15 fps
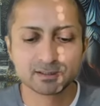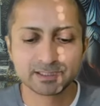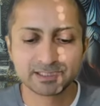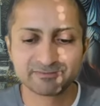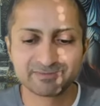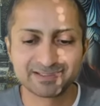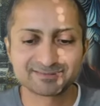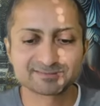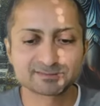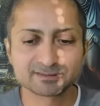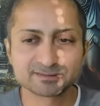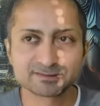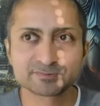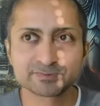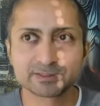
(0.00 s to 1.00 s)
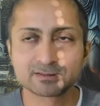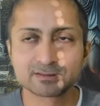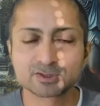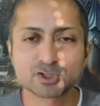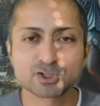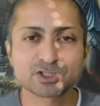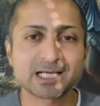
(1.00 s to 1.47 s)
investors
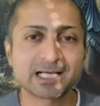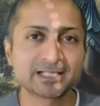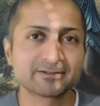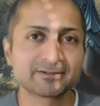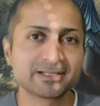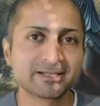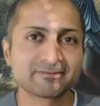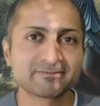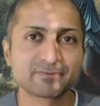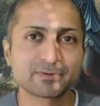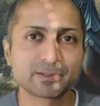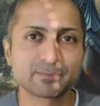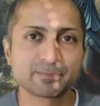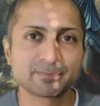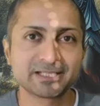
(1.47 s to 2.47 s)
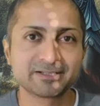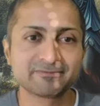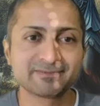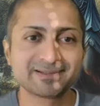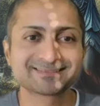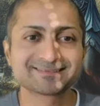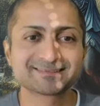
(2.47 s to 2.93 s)
will shy away from
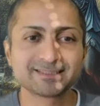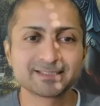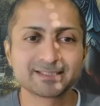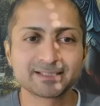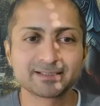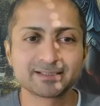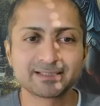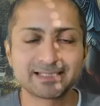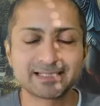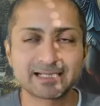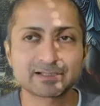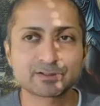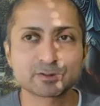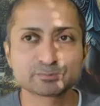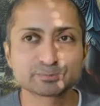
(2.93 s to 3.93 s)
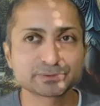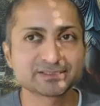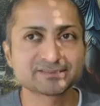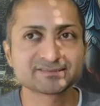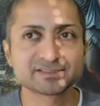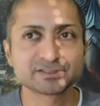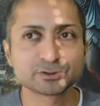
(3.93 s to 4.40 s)
investing in AI
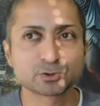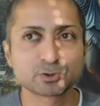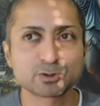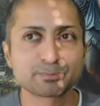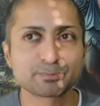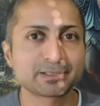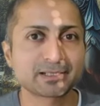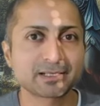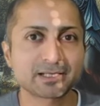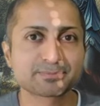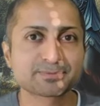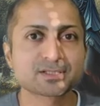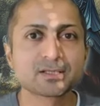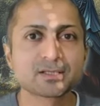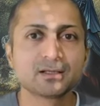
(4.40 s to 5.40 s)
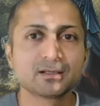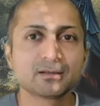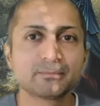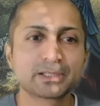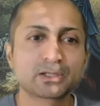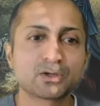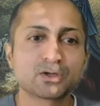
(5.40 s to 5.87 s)
companies in Europe, perhaps
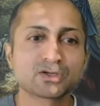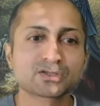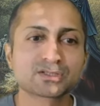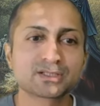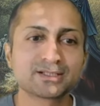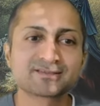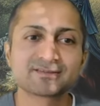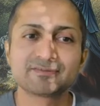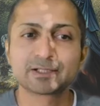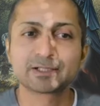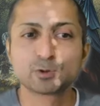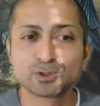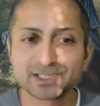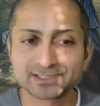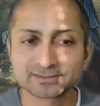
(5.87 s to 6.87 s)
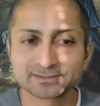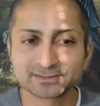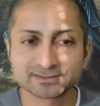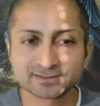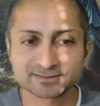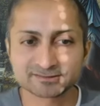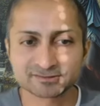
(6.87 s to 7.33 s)
because it's a regulated
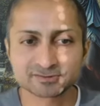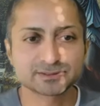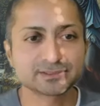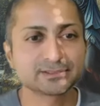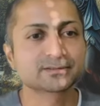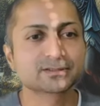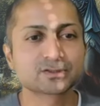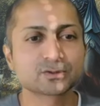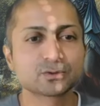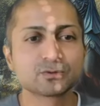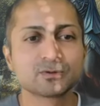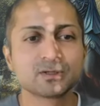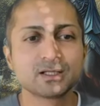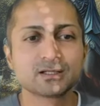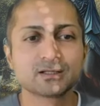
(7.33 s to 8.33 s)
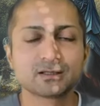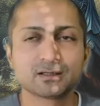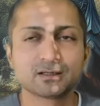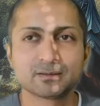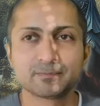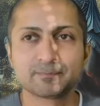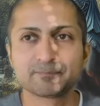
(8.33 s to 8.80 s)
industry. So
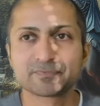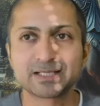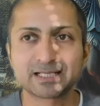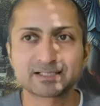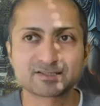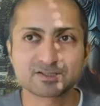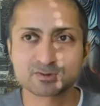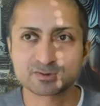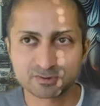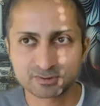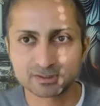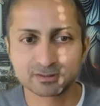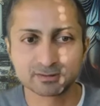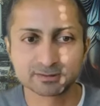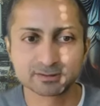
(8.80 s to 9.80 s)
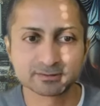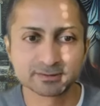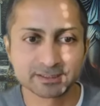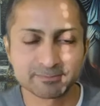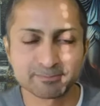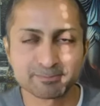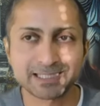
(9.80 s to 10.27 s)
um, that's the,
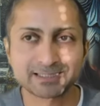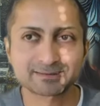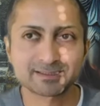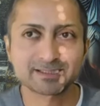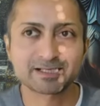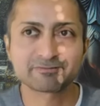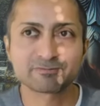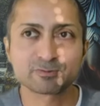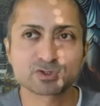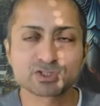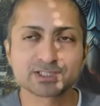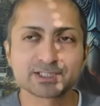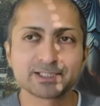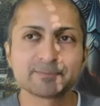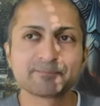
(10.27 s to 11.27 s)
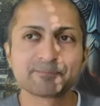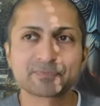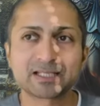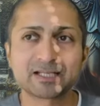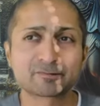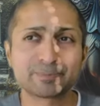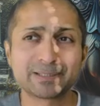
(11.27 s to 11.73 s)
the, impact that I foresee,
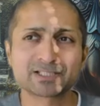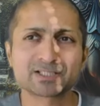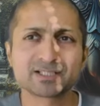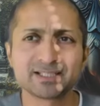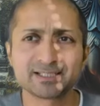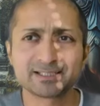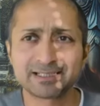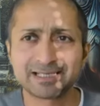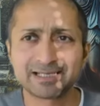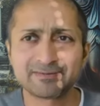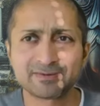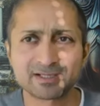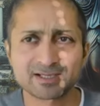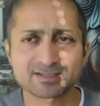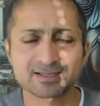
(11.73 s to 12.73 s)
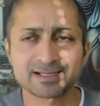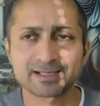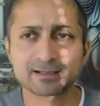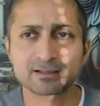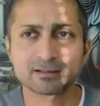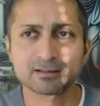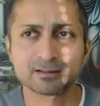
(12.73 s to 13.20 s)
especially in areas
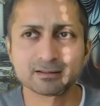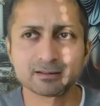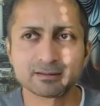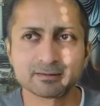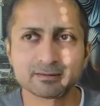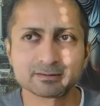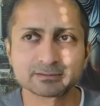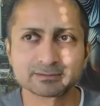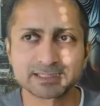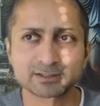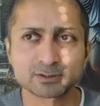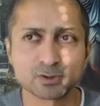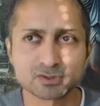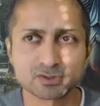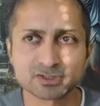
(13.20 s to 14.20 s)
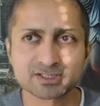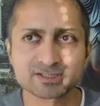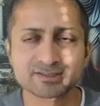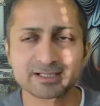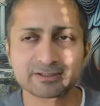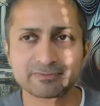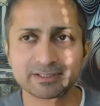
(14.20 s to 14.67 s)
like uh, technologies
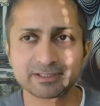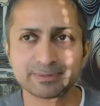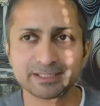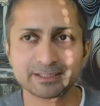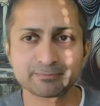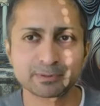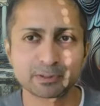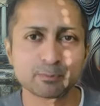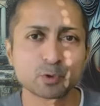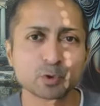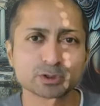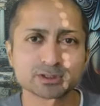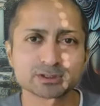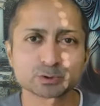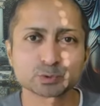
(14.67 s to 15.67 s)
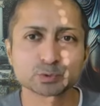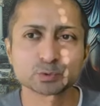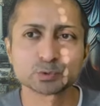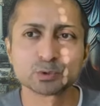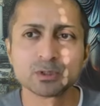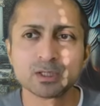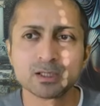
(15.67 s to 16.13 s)
that were being promoted
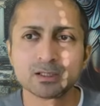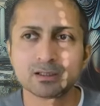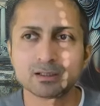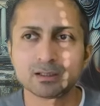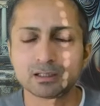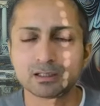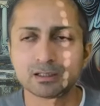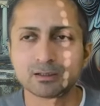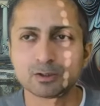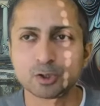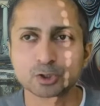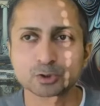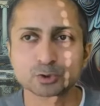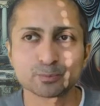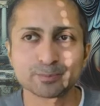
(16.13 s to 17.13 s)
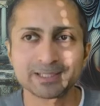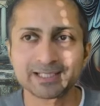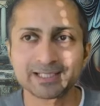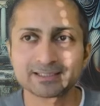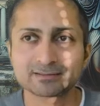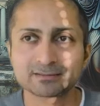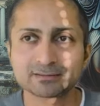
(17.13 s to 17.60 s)
to uh,
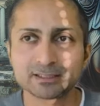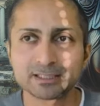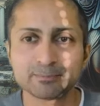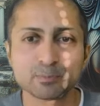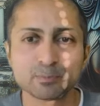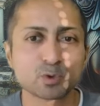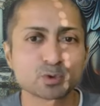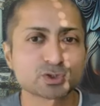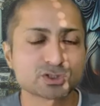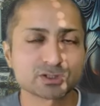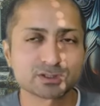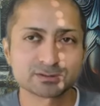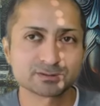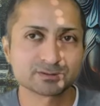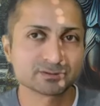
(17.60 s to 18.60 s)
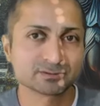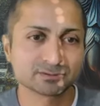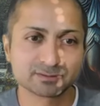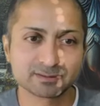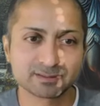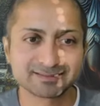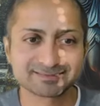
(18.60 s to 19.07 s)
automate
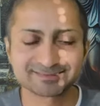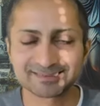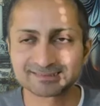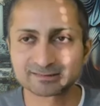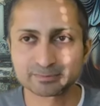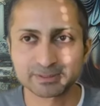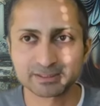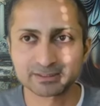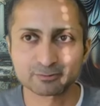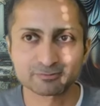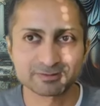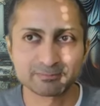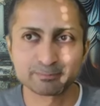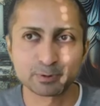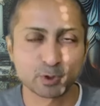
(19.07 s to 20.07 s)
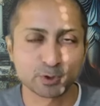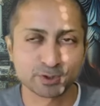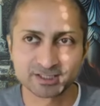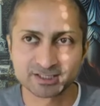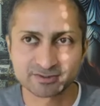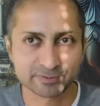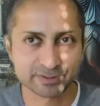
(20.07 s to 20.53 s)
emotion assessment of
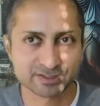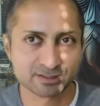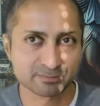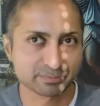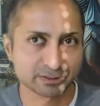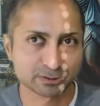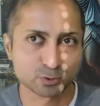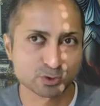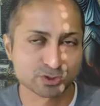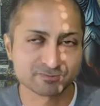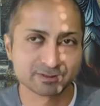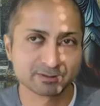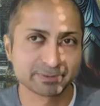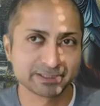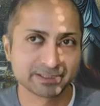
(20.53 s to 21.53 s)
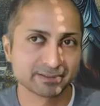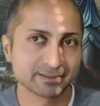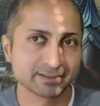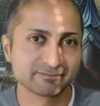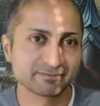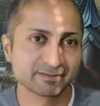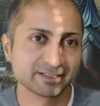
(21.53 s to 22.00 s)
employees, for example. Those will be
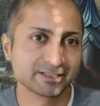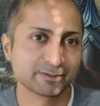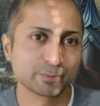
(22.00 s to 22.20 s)
in in a